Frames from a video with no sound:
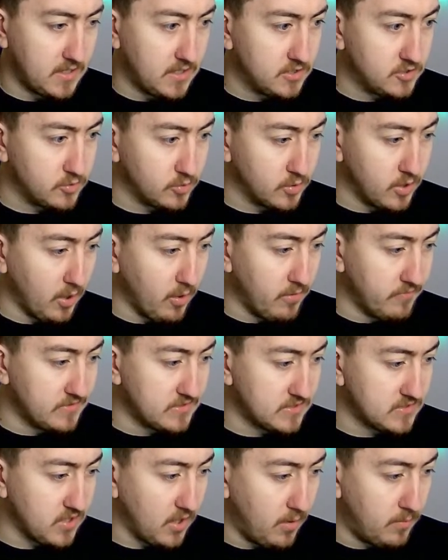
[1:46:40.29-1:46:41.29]
So we'll go over
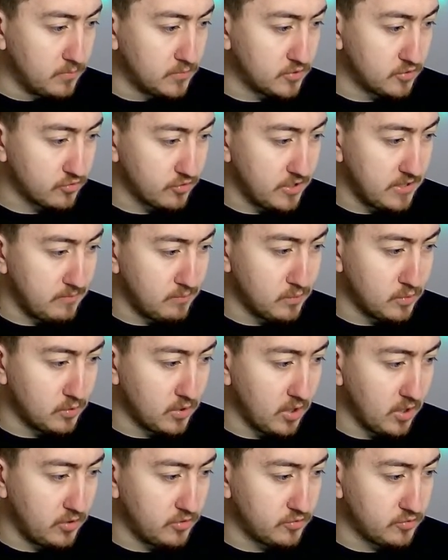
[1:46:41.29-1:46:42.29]
to Tom's stream. We'll
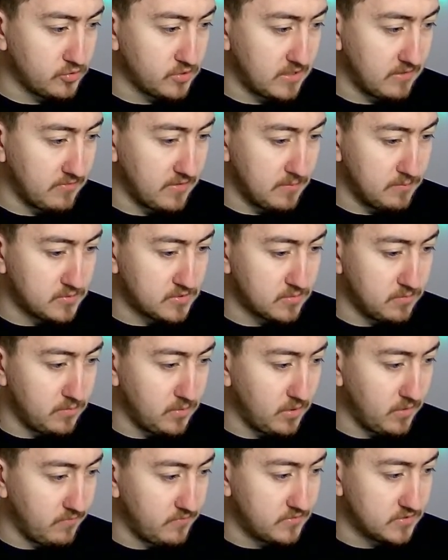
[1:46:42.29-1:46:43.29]
go and give him some
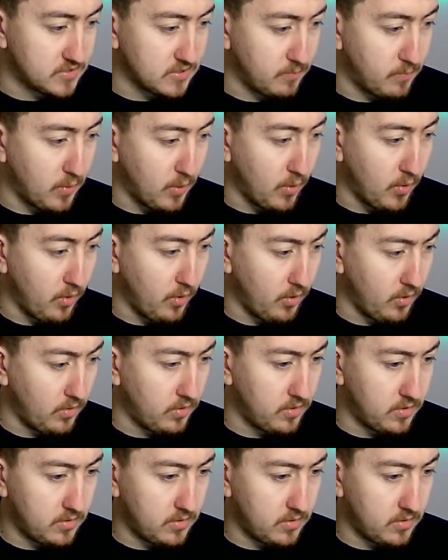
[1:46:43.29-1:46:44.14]
love and support.